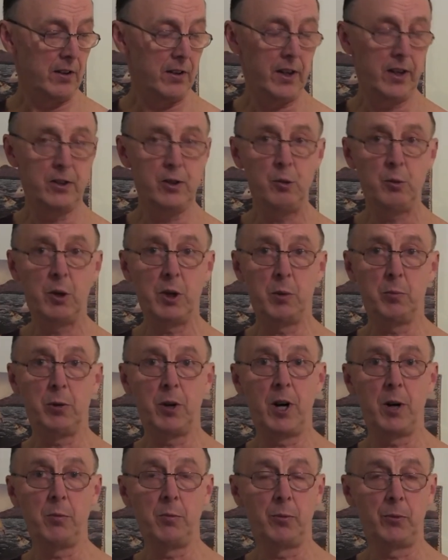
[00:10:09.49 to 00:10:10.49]
Then you want to
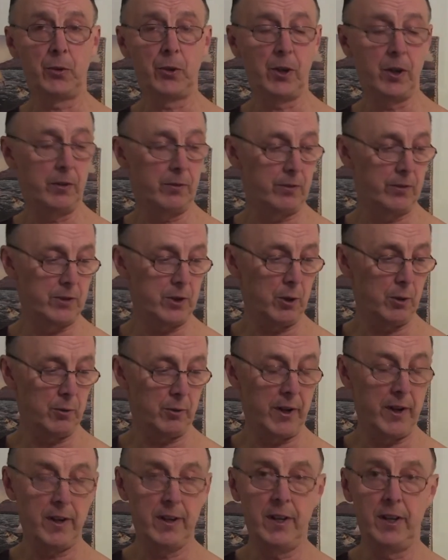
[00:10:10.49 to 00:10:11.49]
problem solve. You
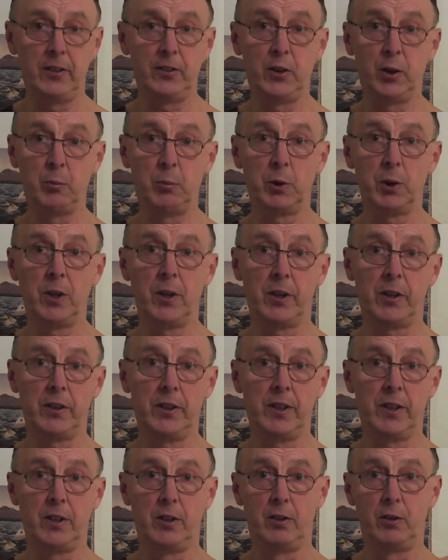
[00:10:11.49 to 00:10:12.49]
know, is it
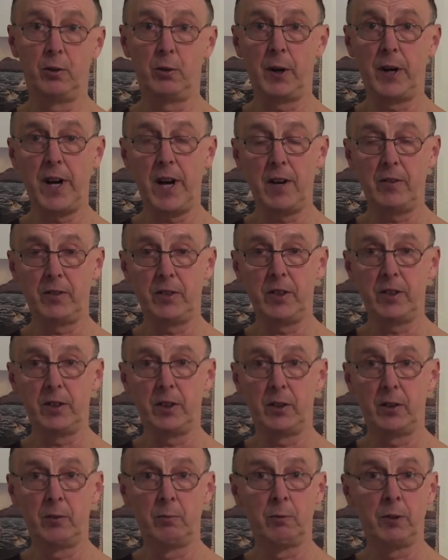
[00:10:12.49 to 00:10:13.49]
plugged in? Do I have it
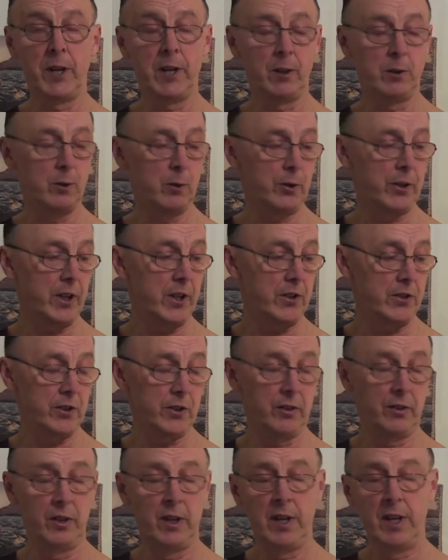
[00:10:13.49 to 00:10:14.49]
in the right
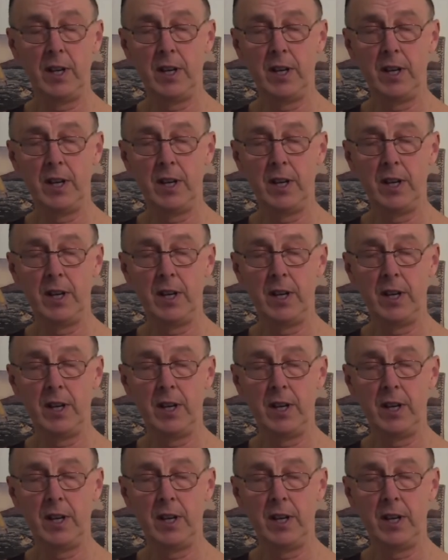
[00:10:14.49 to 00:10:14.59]
location?